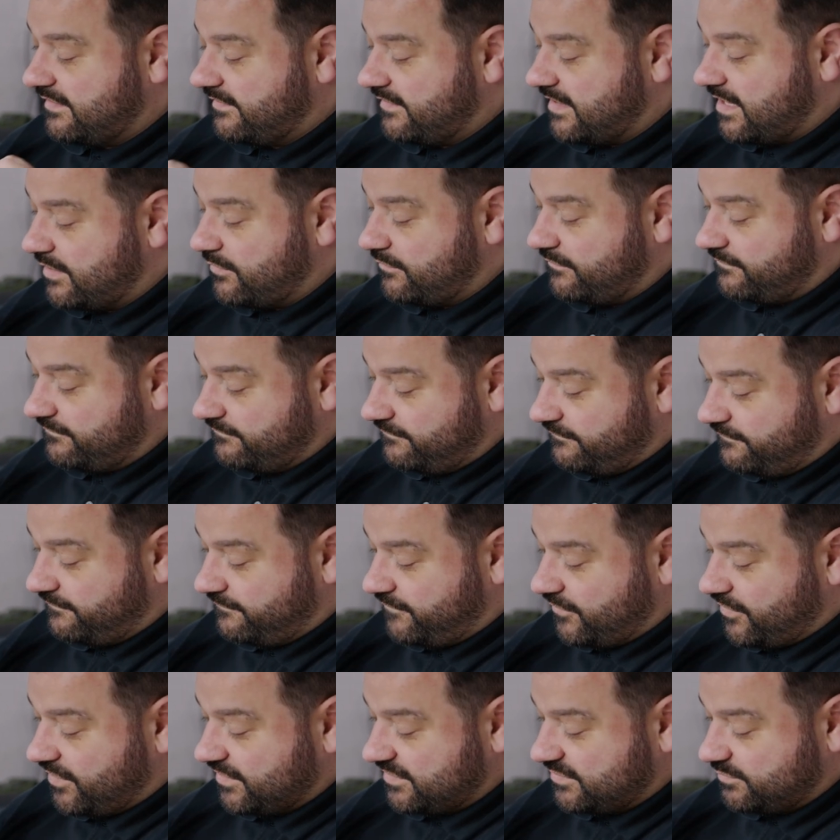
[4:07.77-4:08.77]
then
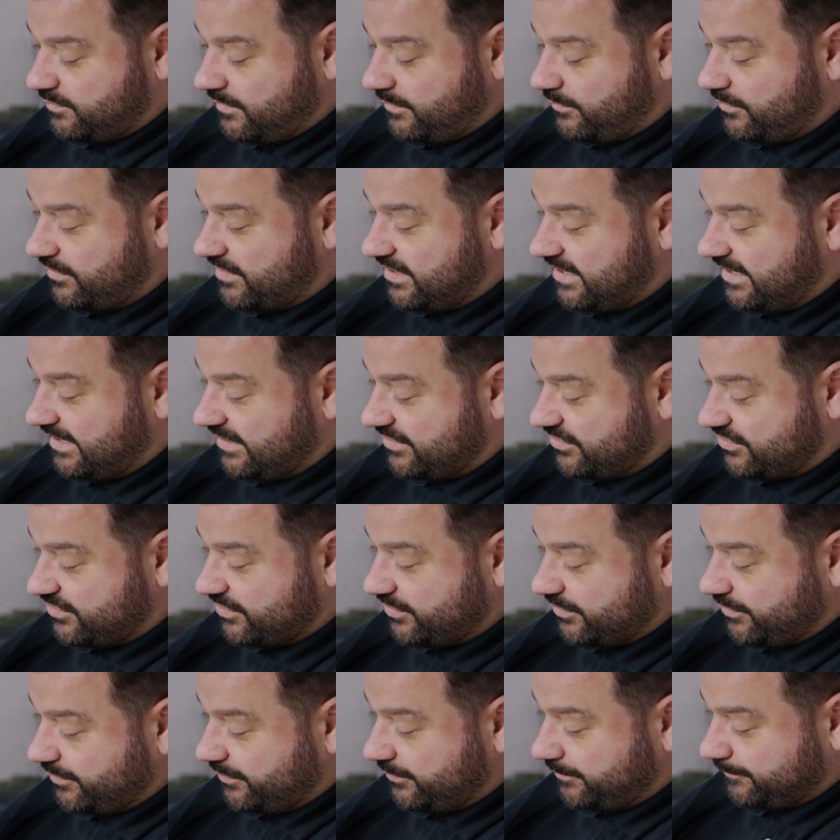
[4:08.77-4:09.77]
first we would need
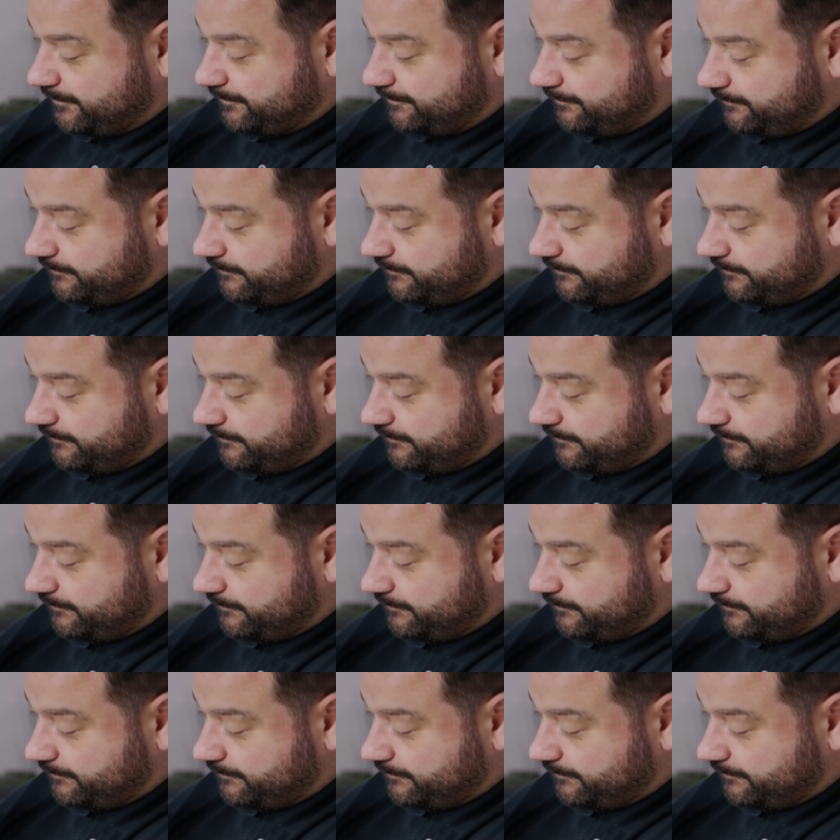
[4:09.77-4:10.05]
to,